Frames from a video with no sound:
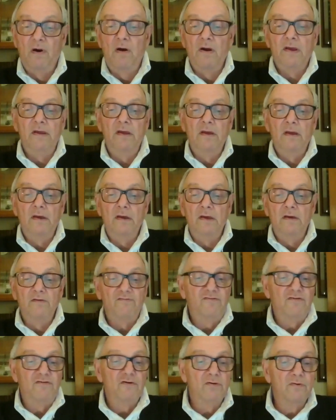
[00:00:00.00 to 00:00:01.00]
parking
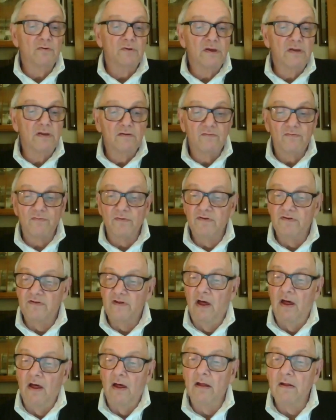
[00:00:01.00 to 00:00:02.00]
issue is
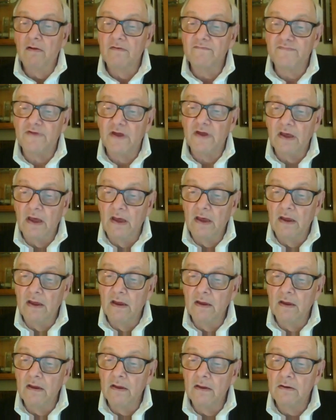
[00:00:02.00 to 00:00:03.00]
resolved.
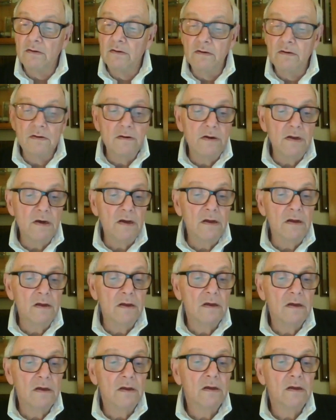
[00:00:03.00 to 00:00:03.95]
And